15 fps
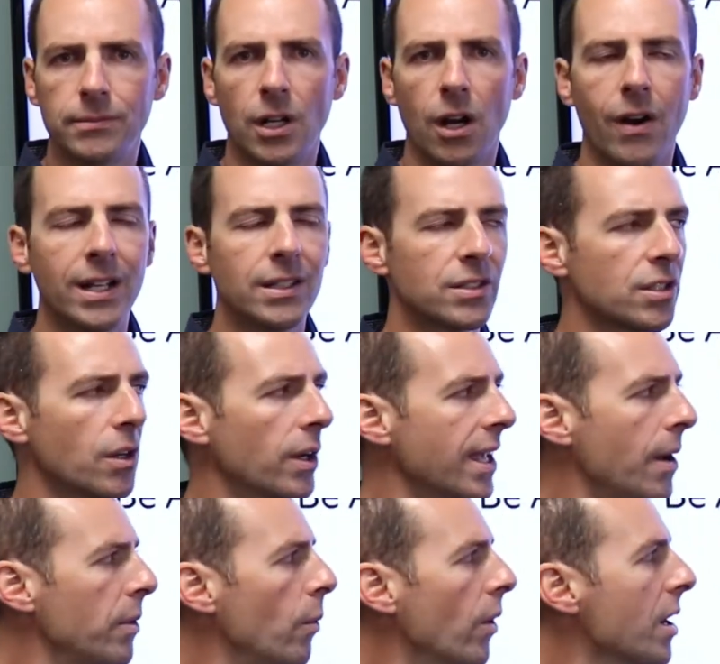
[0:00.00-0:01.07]
All right, and so
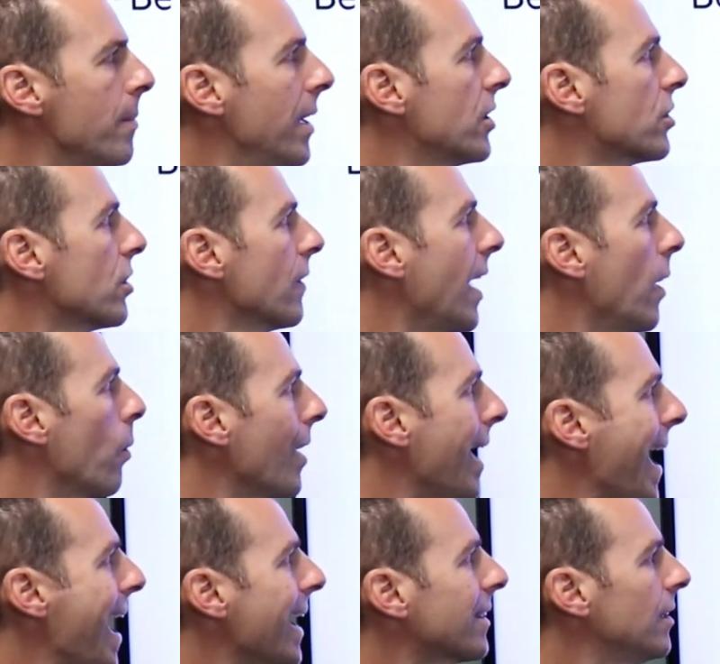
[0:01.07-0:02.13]
again, we want to make sure that we're
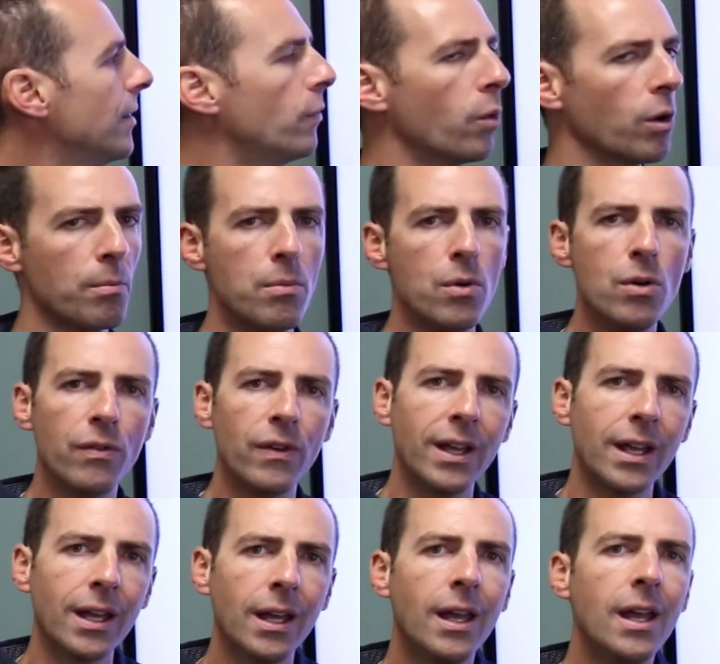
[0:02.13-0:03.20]
active, we're
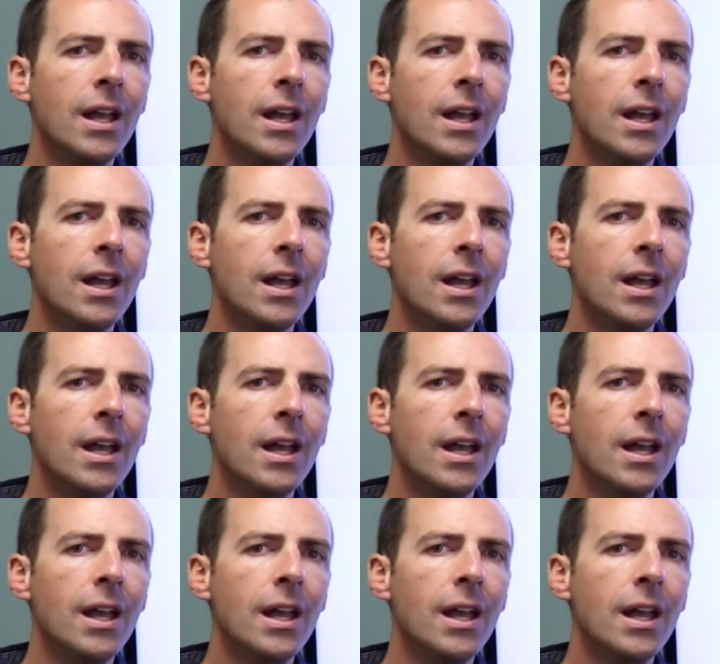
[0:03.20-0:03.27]
moving.